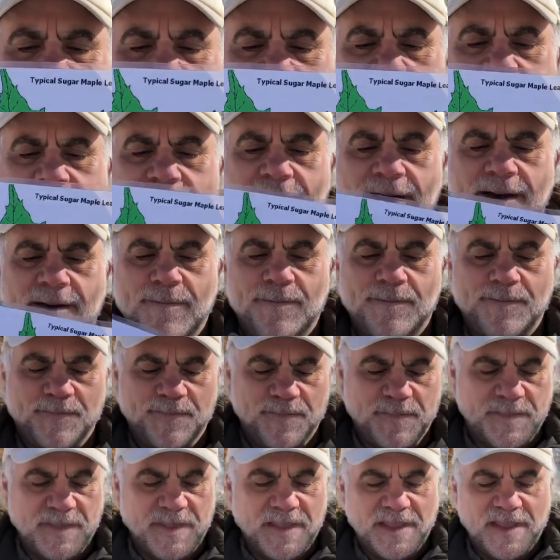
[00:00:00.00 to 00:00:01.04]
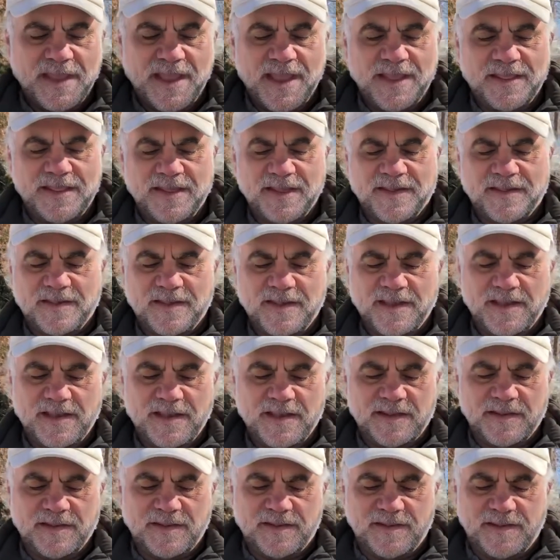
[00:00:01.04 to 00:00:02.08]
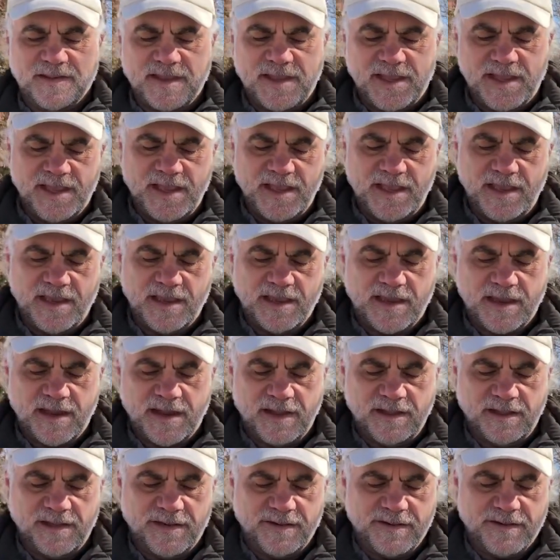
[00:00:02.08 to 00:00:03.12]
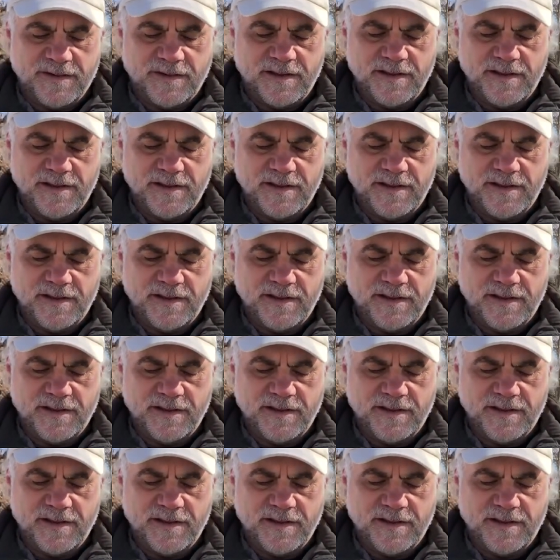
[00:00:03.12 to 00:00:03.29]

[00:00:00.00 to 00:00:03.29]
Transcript: And this is the color